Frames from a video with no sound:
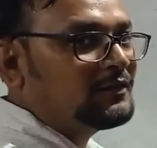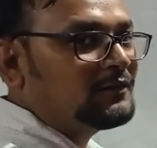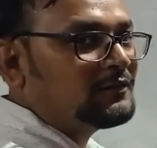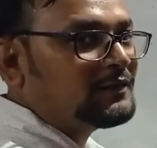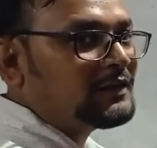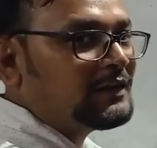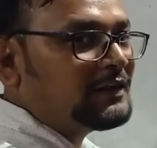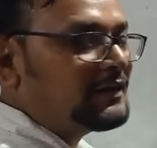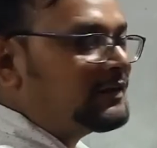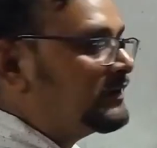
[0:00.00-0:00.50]

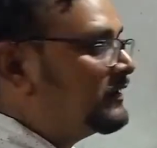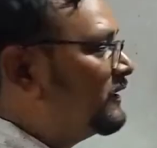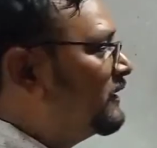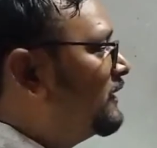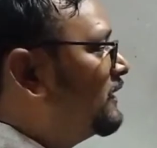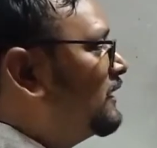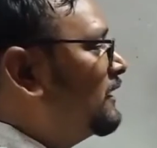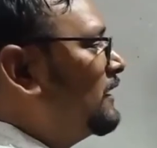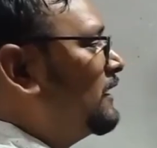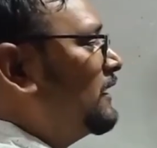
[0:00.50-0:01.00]
Okay.
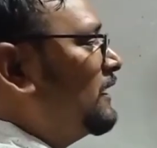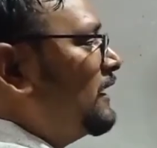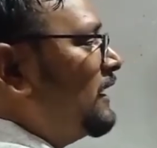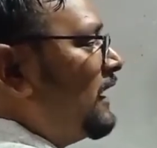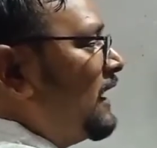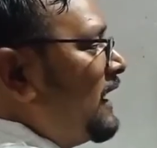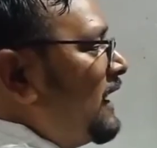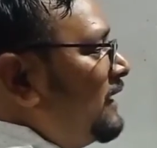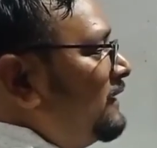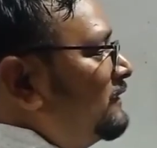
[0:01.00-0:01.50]

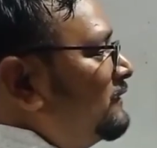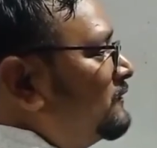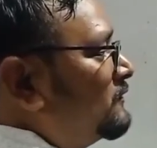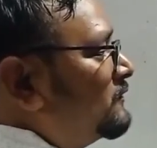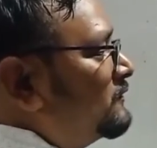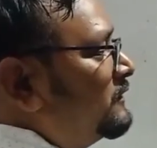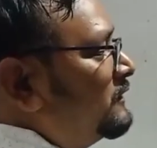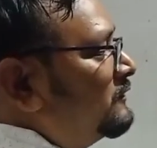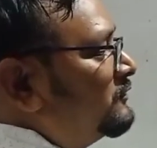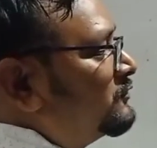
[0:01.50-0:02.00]

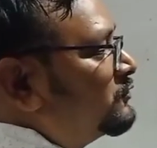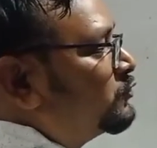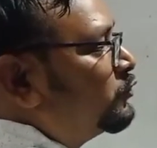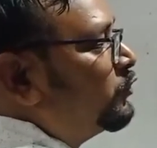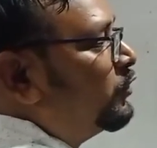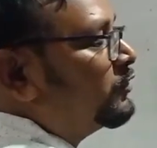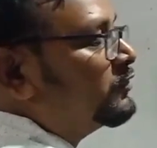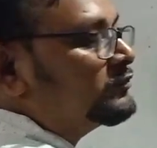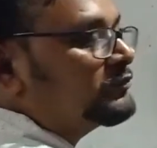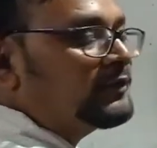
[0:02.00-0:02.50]
And these
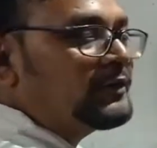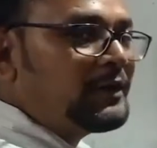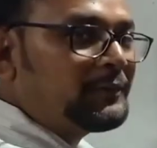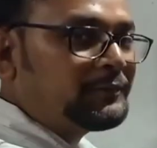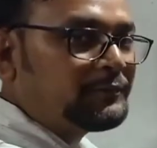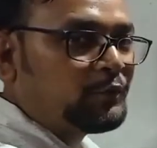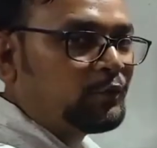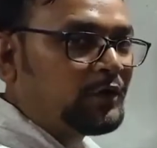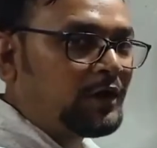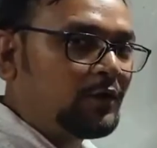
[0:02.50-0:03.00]
two also you
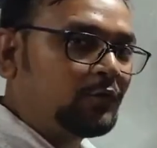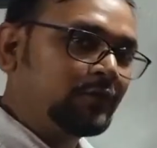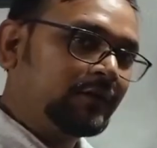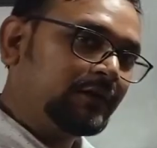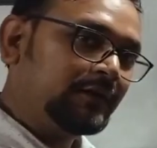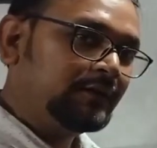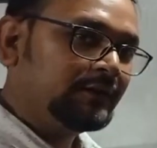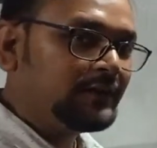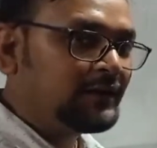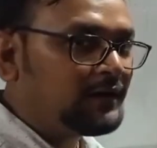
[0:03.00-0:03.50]
have to
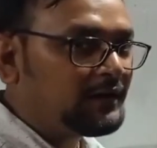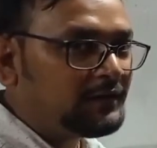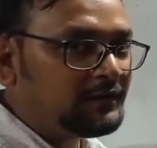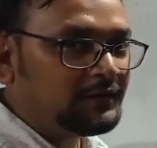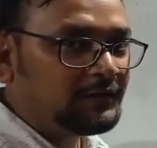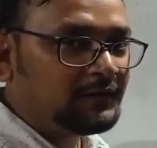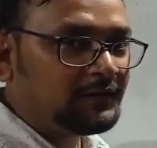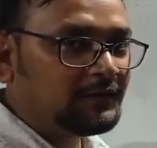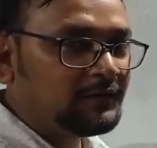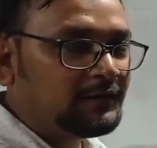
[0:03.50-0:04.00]
count in
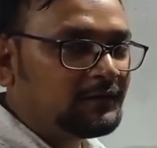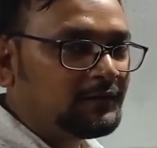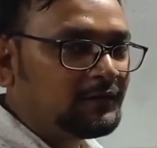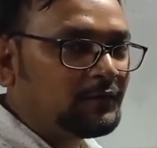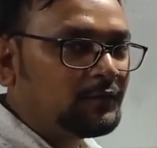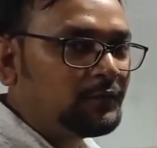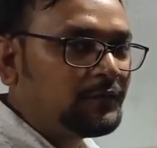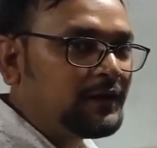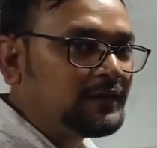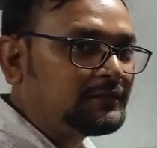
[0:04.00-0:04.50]
the
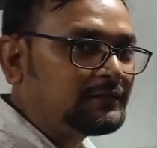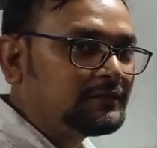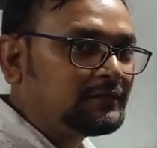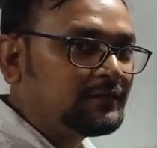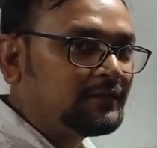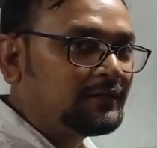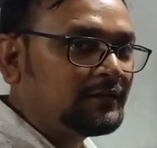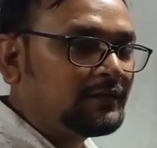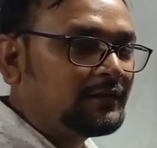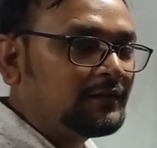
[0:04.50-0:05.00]

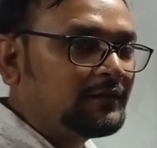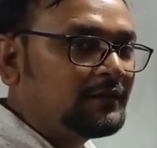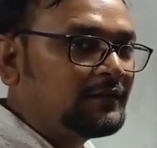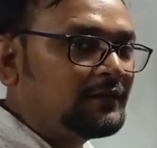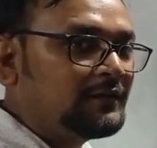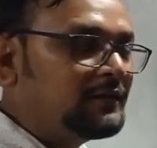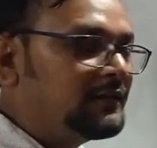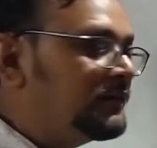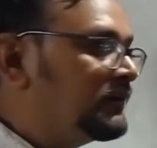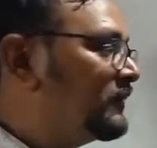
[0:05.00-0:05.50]
what?
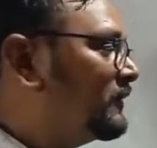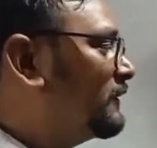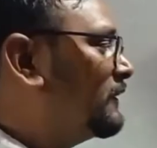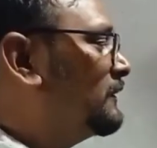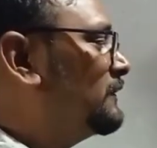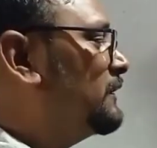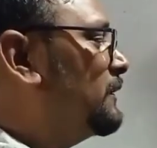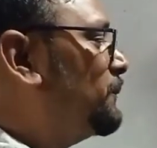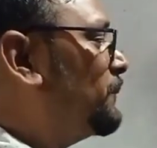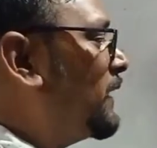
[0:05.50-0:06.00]

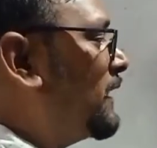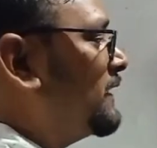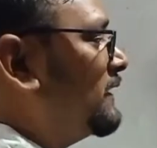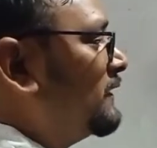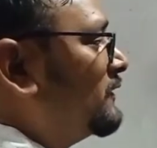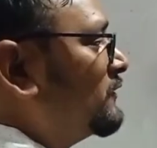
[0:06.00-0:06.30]
In the pi